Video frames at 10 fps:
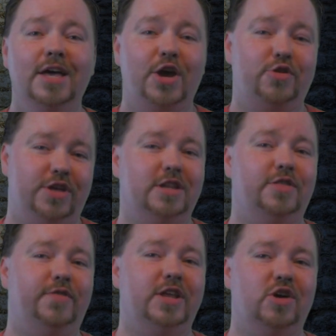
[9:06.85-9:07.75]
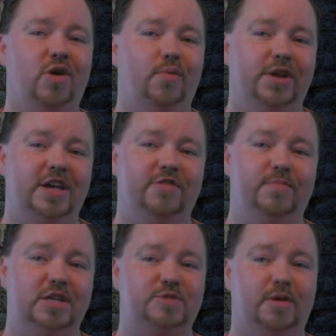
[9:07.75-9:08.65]
Here at the end of the video, I want to give
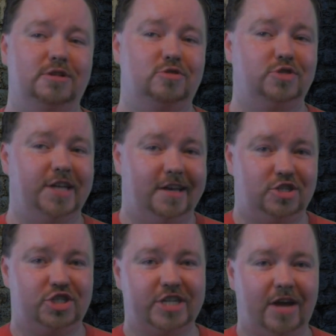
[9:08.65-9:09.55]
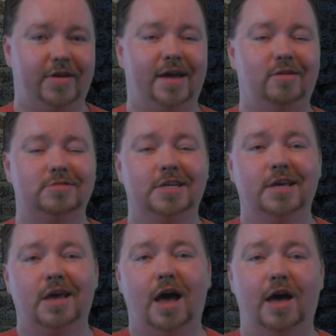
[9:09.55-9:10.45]
my sponsors a shout out.
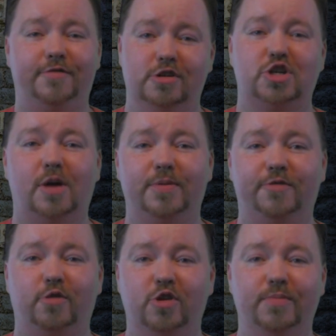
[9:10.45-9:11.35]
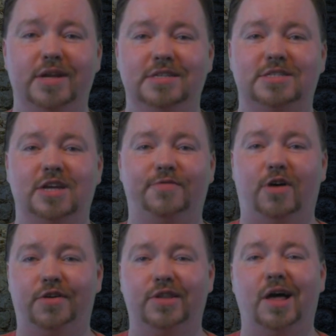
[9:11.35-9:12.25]
If you're shopping for your mini stuff
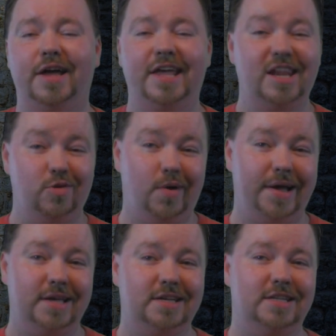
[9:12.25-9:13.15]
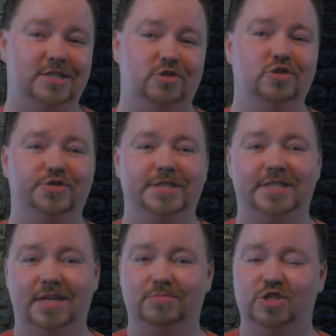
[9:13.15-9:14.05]
online anyway, consider using
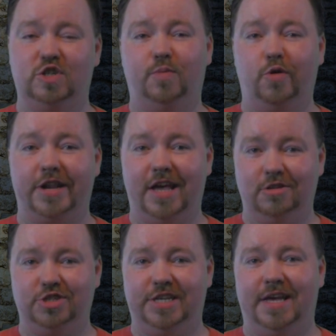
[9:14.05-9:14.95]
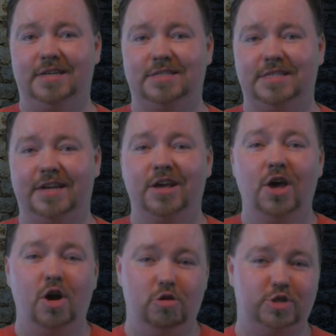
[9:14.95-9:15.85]
them to support an LGS that
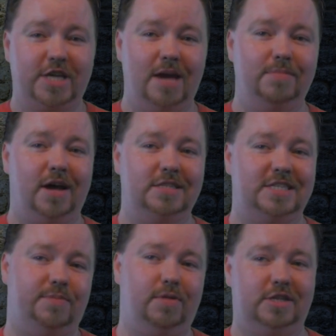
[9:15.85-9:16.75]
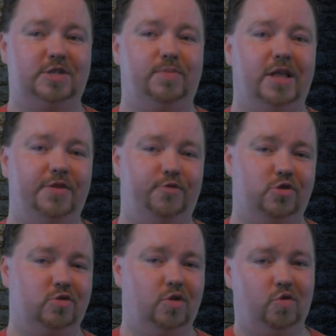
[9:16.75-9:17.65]
hosts game nights and a place to play for
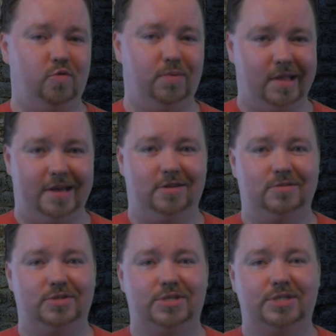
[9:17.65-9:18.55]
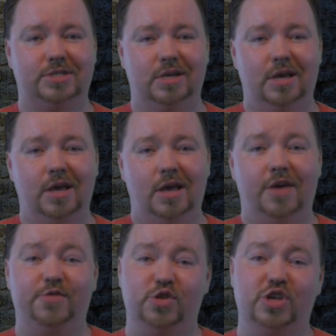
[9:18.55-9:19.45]
their local players.
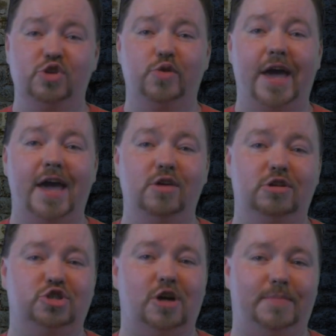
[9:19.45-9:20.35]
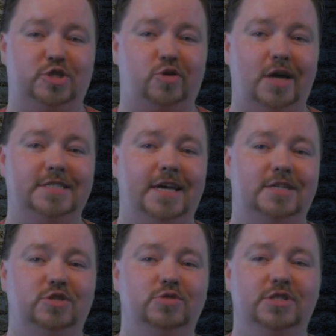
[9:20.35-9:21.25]
If you're in the UK, you can shop at
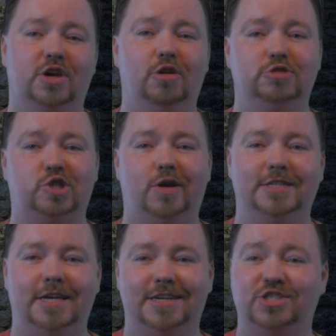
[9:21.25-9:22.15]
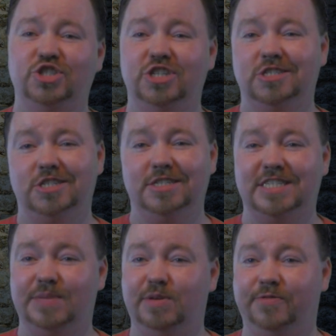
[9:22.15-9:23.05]
Tritex using the code
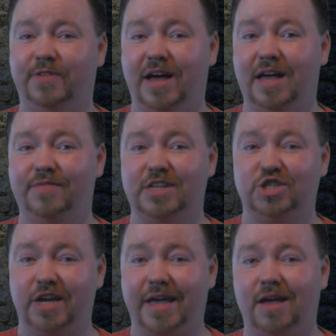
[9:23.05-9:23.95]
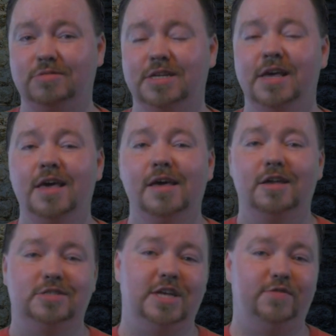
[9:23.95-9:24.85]
TritexGGCP5 at checkout.
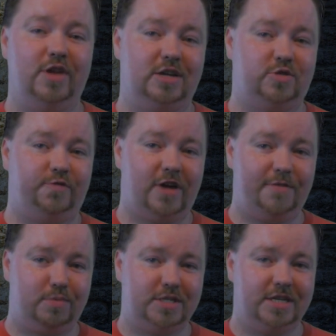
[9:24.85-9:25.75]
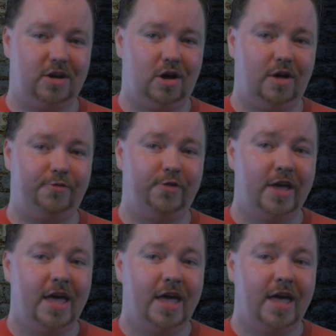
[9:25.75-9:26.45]
It'll save you an extra 5% off.